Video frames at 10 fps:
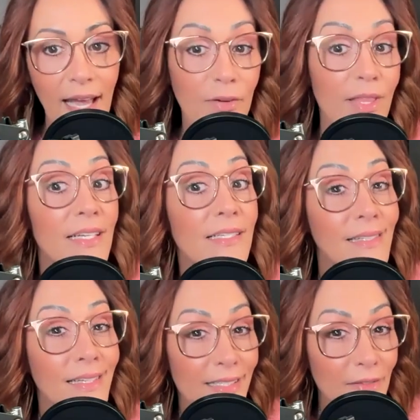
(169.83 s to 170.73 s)
Everything is
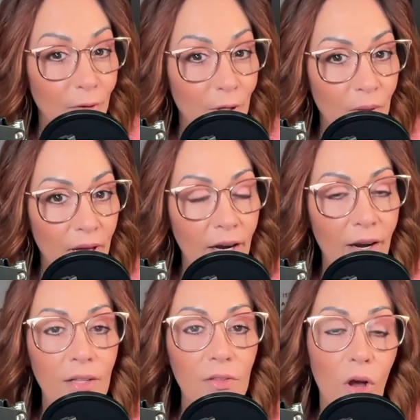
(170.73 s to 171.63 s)
listed for you there,
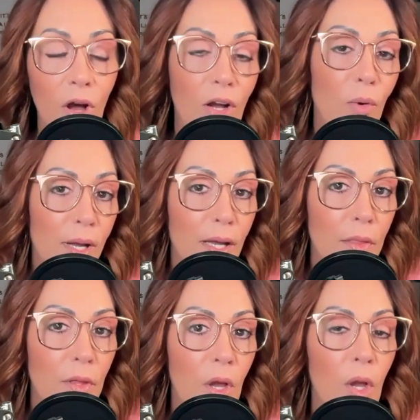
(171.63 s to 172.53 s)
along
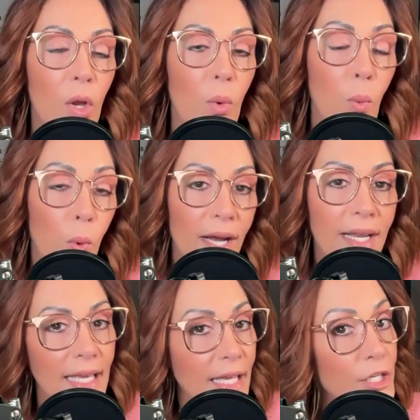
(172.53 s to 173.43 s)
with what
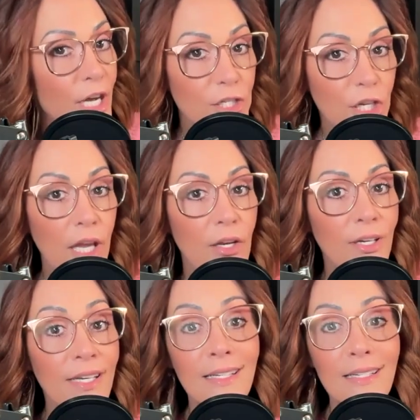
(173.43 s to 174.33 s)
each educator
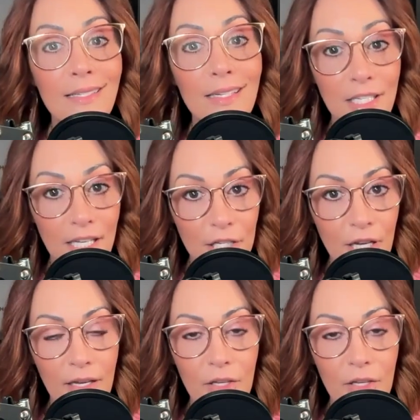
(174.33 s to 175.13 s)
is teaching.